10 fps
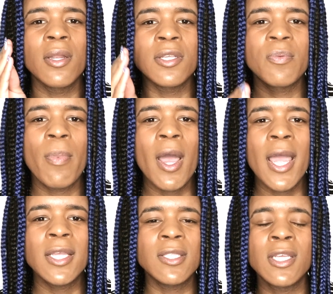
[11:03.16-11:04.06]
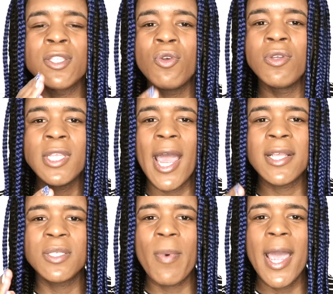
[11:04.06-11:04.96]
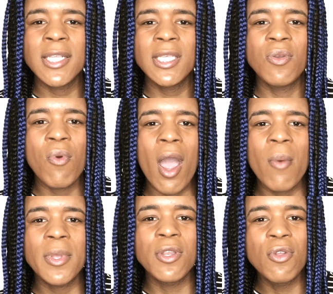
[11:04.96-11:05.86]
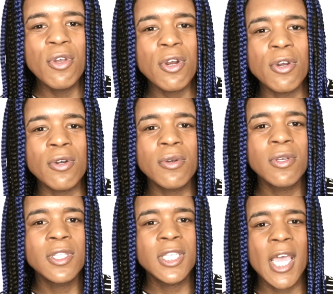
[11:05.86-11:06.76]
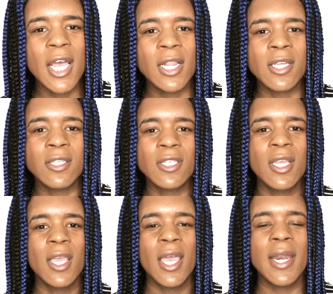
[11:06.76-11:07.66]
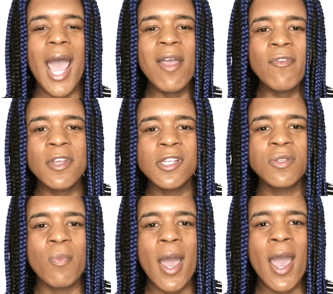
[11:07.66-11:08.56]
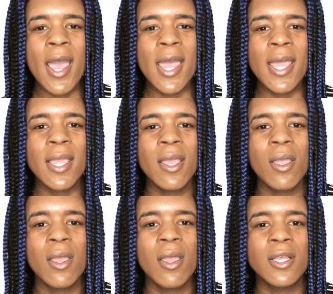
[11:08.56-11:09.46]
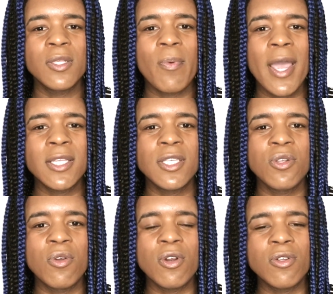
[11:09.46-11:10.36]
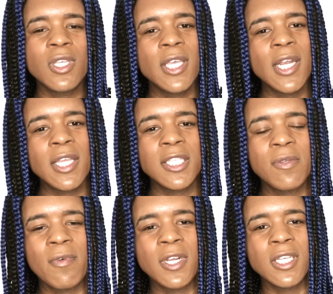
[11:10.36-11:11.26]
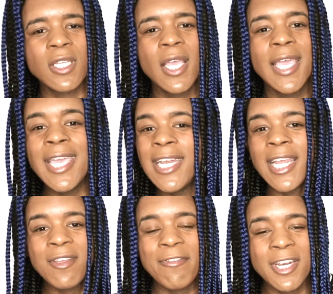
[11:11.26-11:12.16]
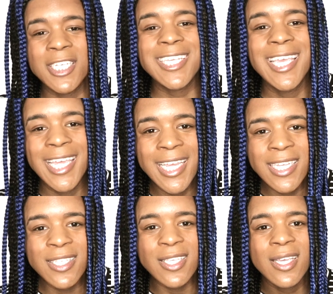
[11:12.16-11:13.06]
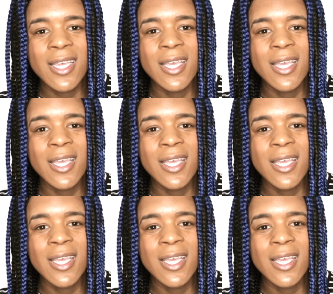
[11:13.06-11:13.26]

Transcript: the spice, the two time spicy ramen noodle challenge. And I finished my spicy noodles. He didn't finish, he didn't finish his,